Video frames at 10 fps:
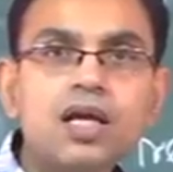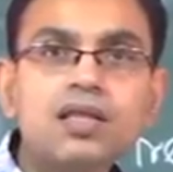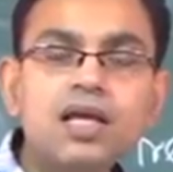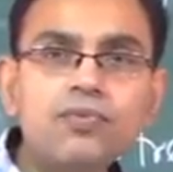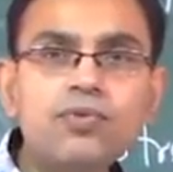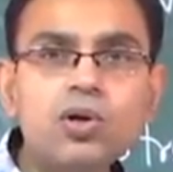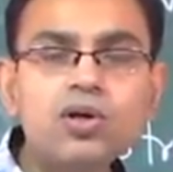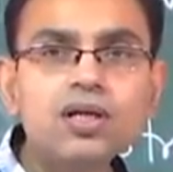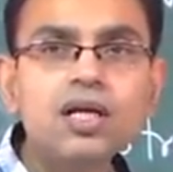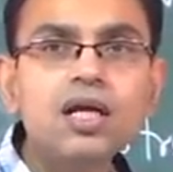
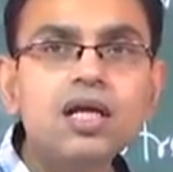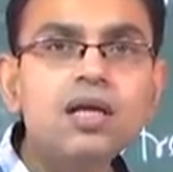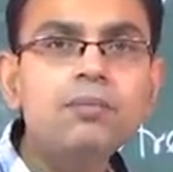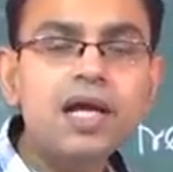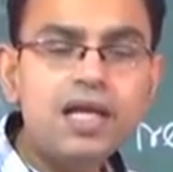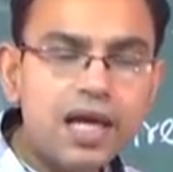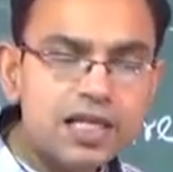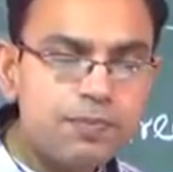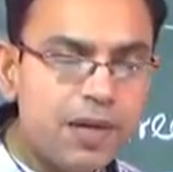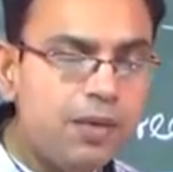Therefore, in many
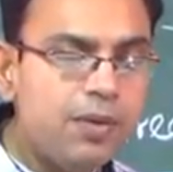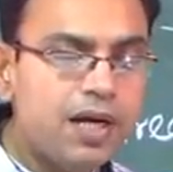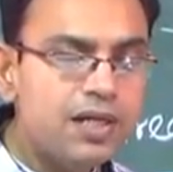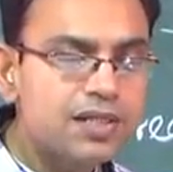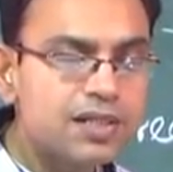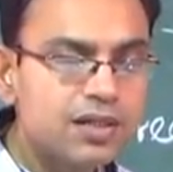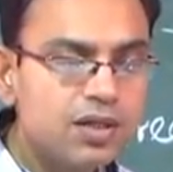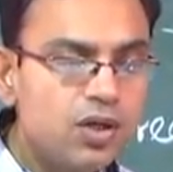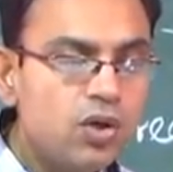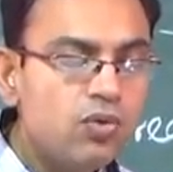experiments
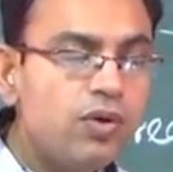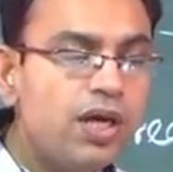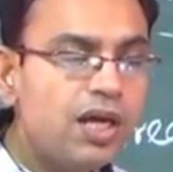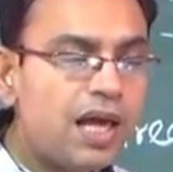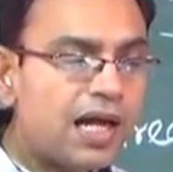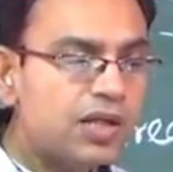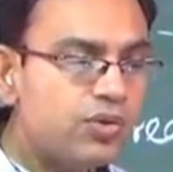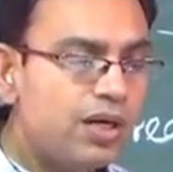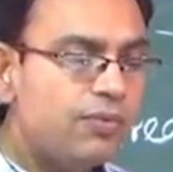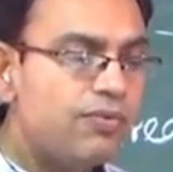we
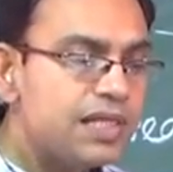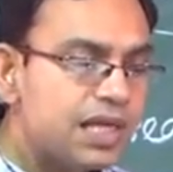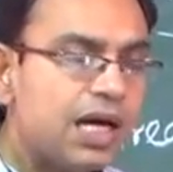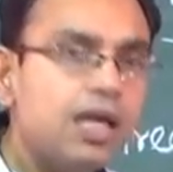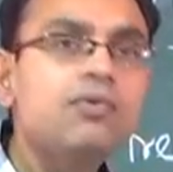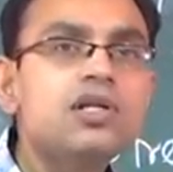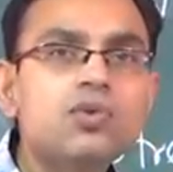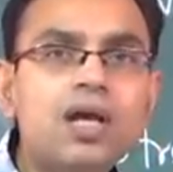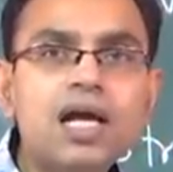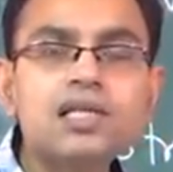actually physically
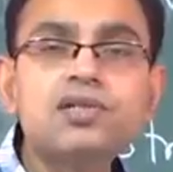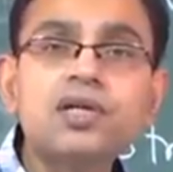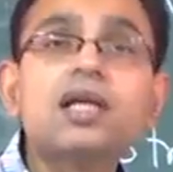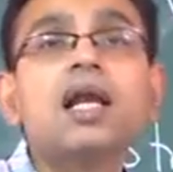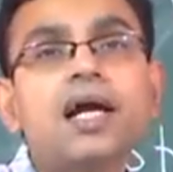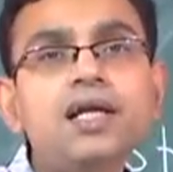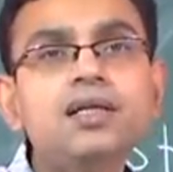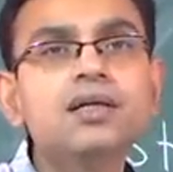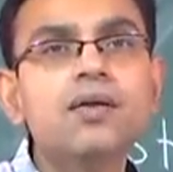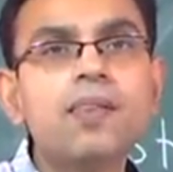visualize streak line,
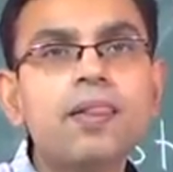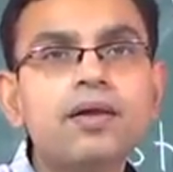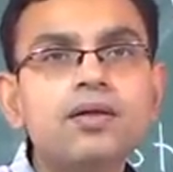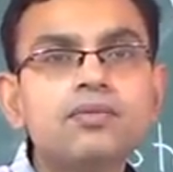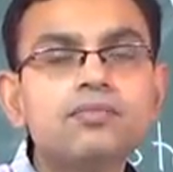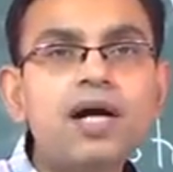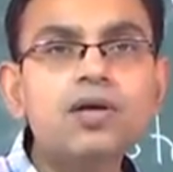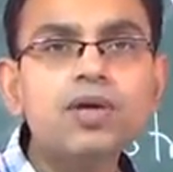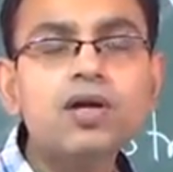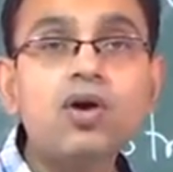
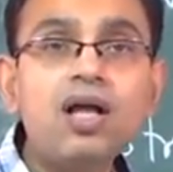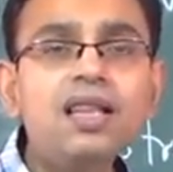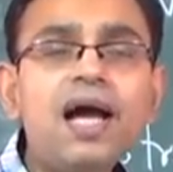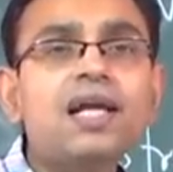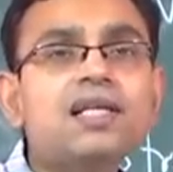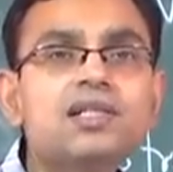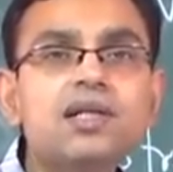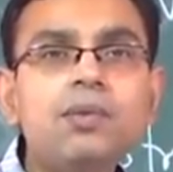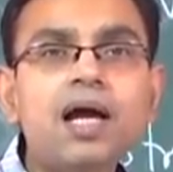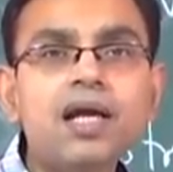but we call that as
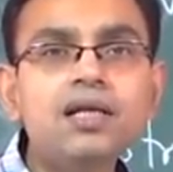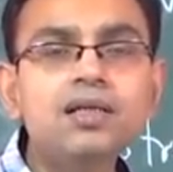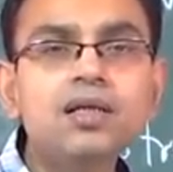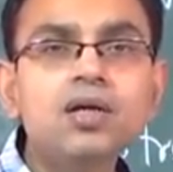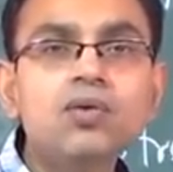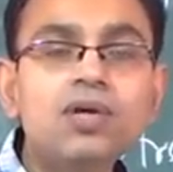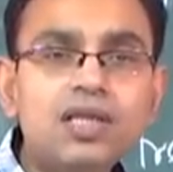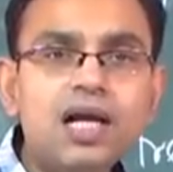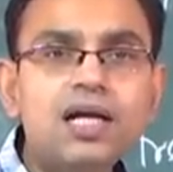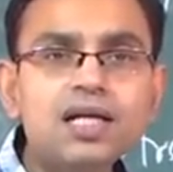streamline with
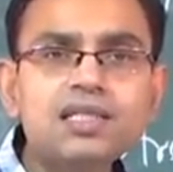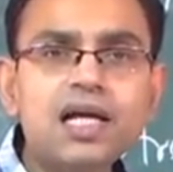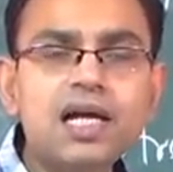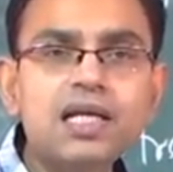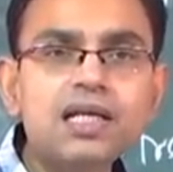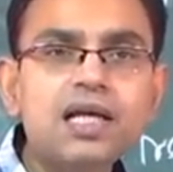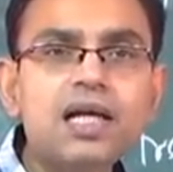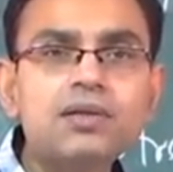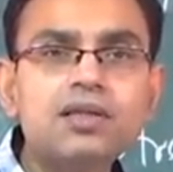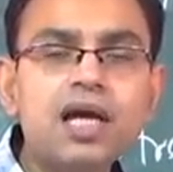an understanding
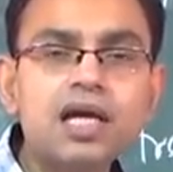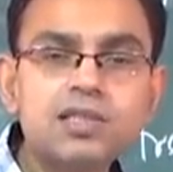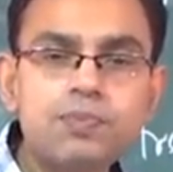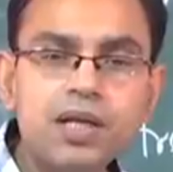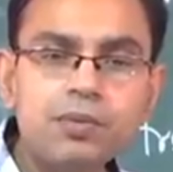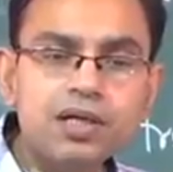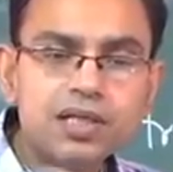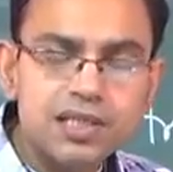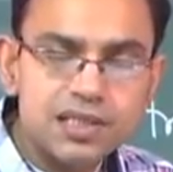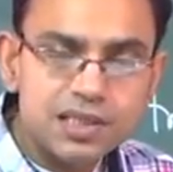that the experiment
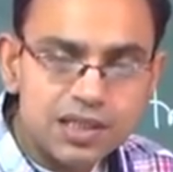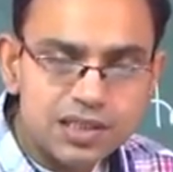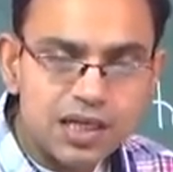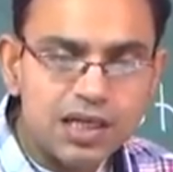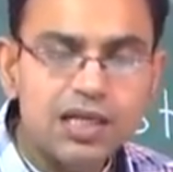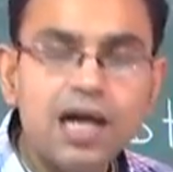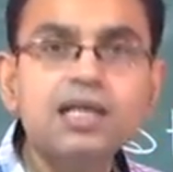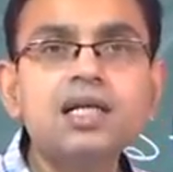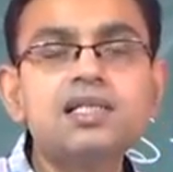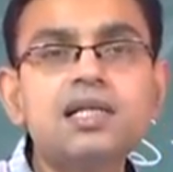is essentially done
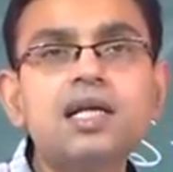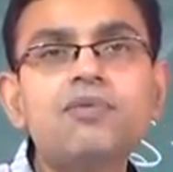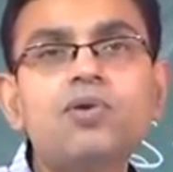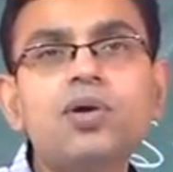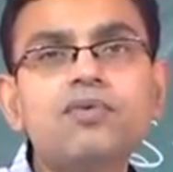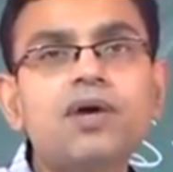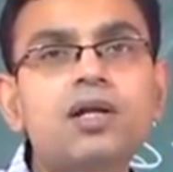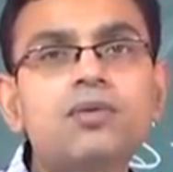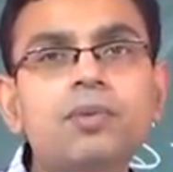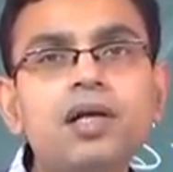in a steady flow
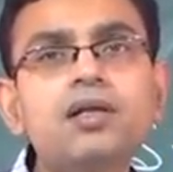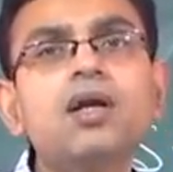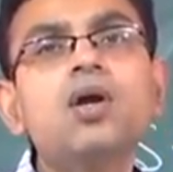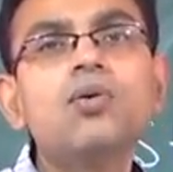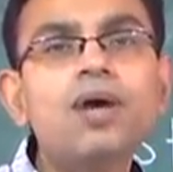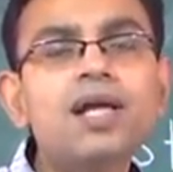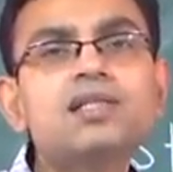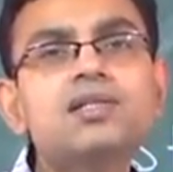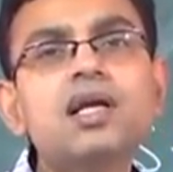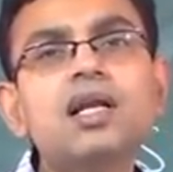environment where
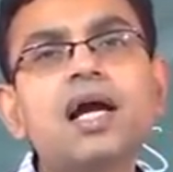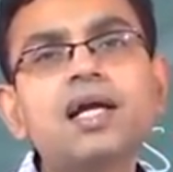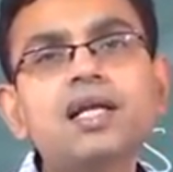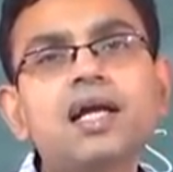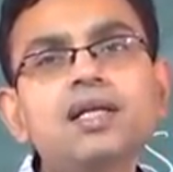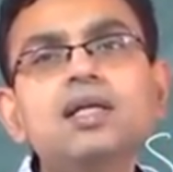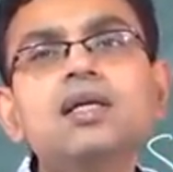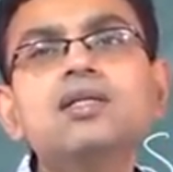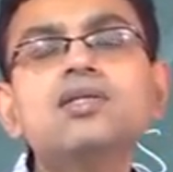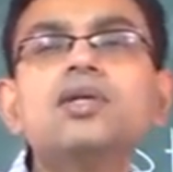streak line and
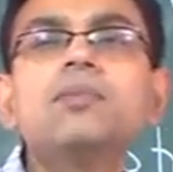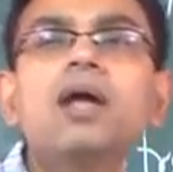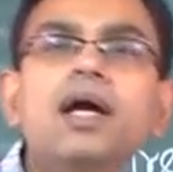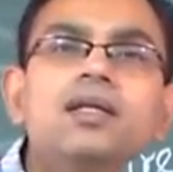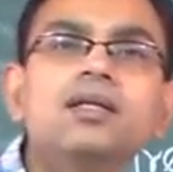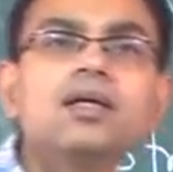streamline